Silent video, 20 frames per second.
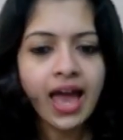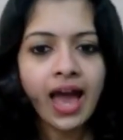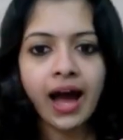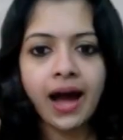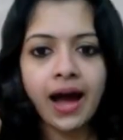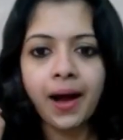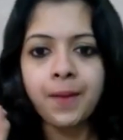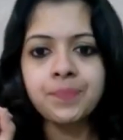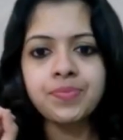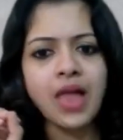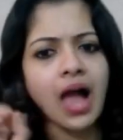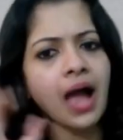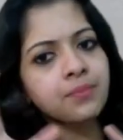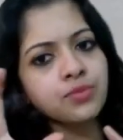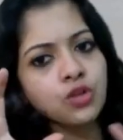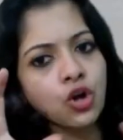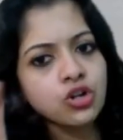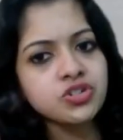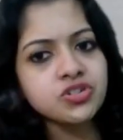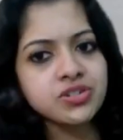I'm
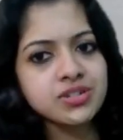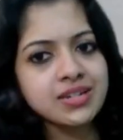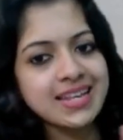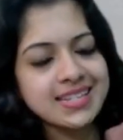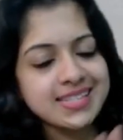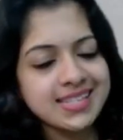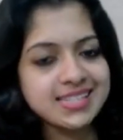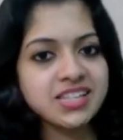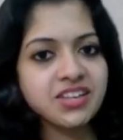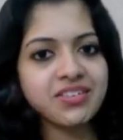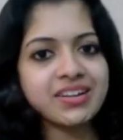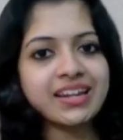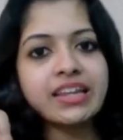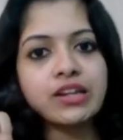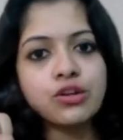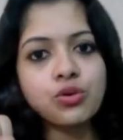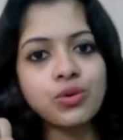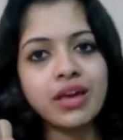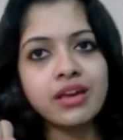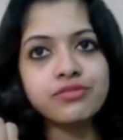not necessarily
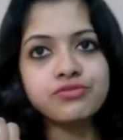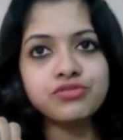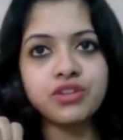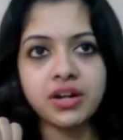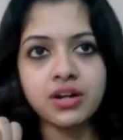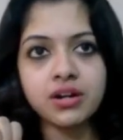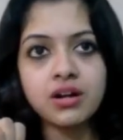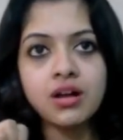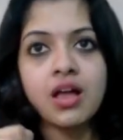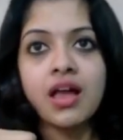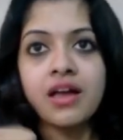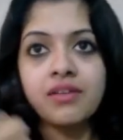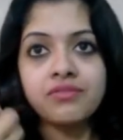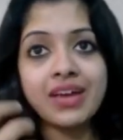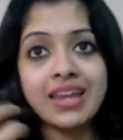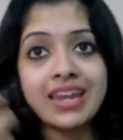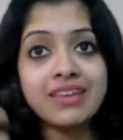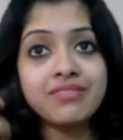looking for a very,